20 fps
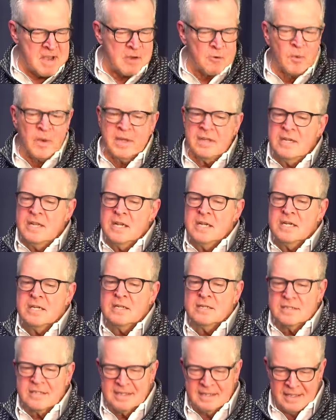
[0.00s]
out one
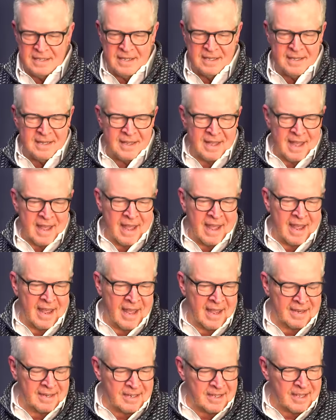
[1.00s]
year
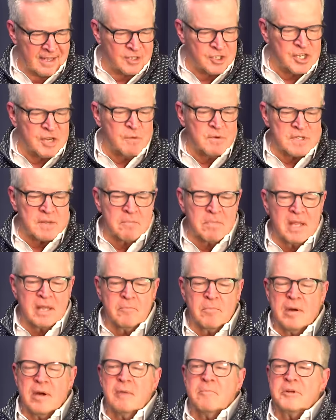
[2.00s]
and uh, she was a
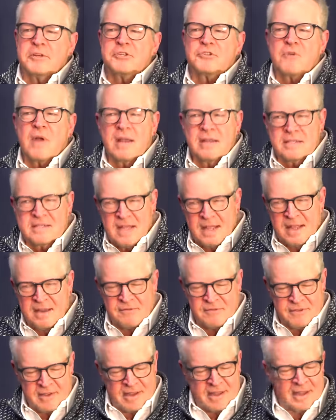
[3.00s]
big Barbra
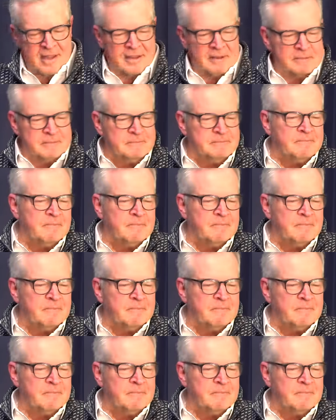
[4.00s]
Streisand fan.